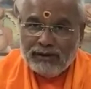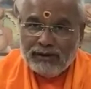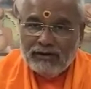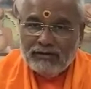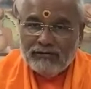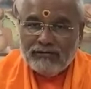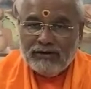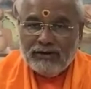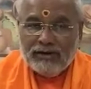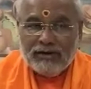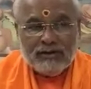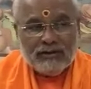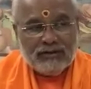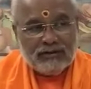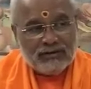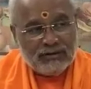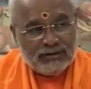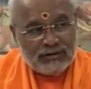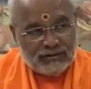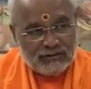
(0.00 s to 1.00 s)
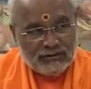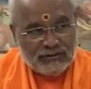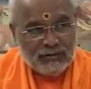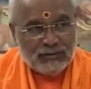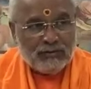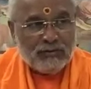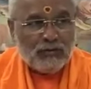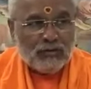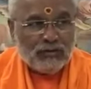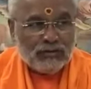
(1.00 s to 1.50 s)
and 26th
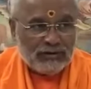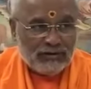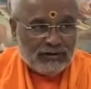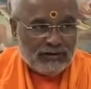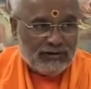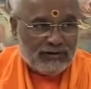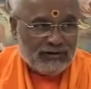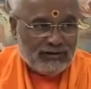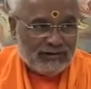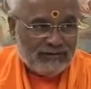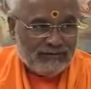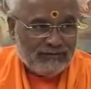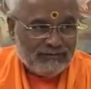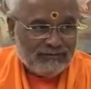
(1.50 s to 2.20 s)
was mokshecha.